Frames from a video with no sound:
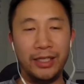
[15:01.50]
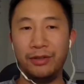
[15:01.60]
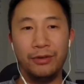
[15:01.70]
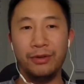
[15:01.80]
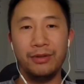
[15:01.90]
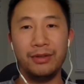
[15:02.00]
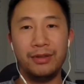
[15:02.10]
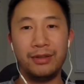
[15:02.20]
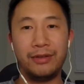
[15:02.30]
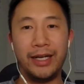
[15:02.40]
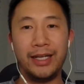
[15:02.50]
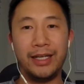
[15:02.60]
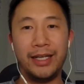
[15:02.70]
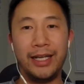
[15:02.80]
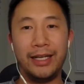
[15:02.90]
need to. Right.
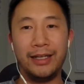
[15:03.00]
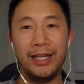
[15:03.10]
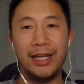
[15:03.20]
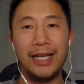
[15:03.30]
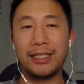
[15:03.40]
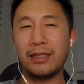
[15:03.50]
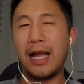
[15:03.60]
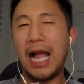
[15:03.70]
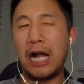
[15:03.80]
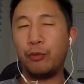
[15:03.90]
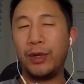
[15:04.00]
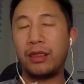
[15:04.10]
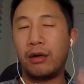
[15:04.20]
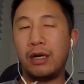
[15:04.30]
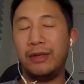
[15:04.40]
And it's not how we
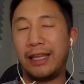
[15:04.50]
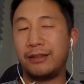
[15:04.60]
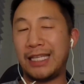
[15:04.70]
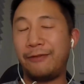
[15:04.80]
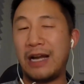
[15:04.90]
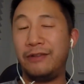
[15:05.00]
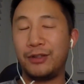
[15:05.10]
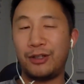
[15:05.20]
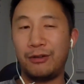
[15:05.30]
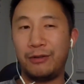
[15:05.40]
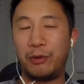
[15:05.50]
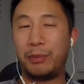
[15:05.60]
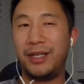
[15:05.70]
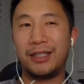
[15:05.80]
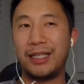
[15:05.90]
thought, like say 5 years ago, if we
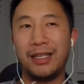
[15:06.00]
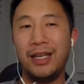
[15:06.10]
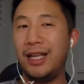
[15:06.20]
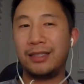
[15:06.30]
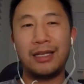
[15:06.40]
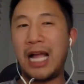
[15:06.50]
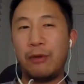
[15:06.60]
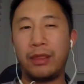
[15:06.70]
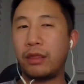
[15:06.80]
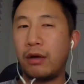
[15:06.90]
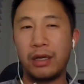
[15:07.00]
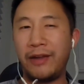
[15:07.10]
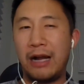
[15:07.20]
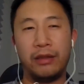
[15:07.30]
were predicting, it's not how we thought of how